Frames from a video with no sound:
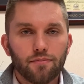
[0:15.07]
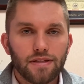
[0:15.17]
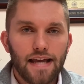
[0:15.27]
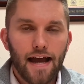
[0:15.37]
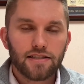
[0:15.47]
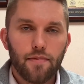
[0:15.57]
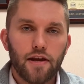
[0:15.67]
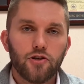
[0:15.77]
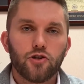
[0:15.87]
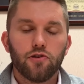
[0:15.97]
I'm a tax
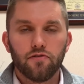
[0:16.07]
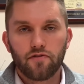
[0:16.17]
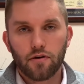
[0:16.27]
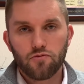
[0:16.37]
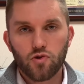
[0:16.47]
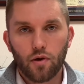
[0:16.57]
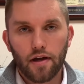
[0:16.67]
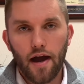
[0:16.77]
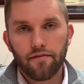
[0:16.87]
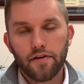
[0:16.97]
manager in the firm's
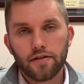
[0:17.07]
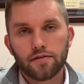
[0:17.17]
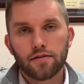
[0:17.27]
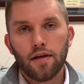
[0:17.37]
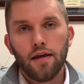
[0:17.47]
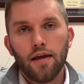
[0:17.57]
York office.